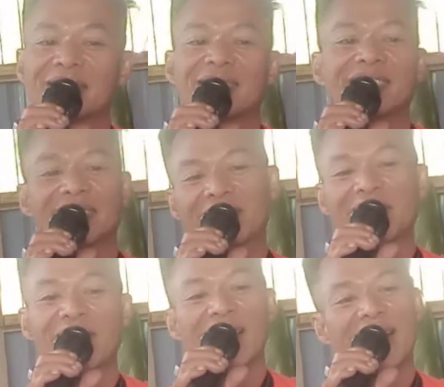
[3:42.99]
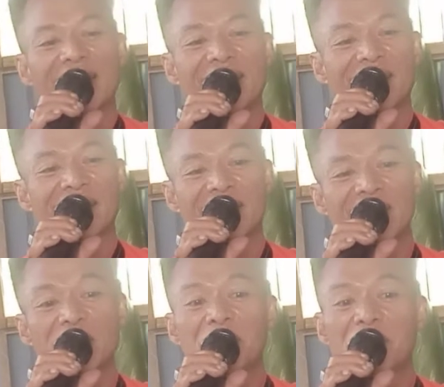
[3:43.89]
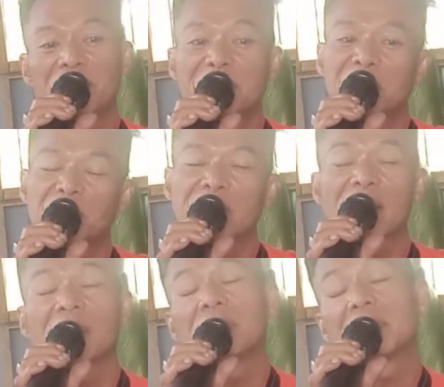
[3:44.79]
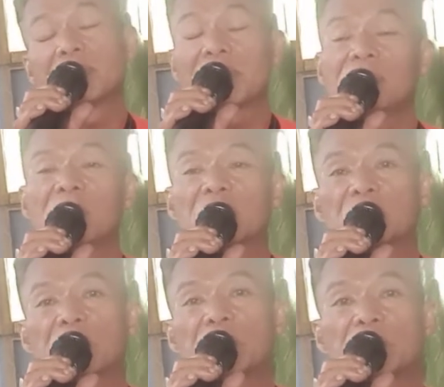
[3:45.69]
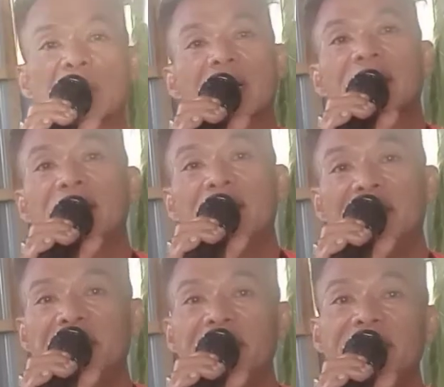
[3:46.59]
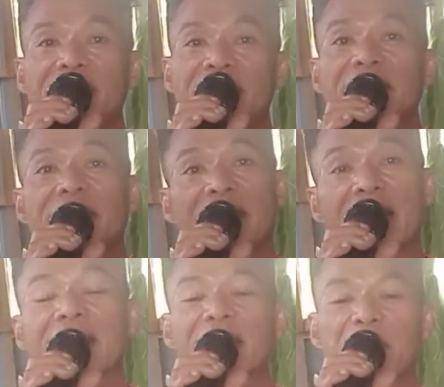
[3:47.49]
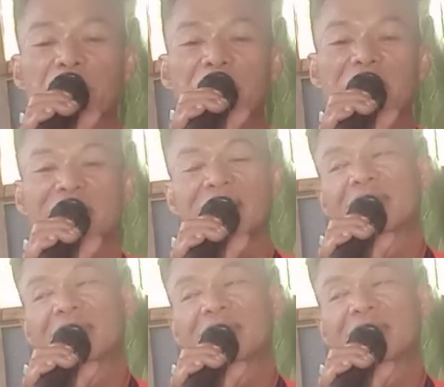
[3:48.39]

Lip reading: So and my first week, I was able to learn the Thai language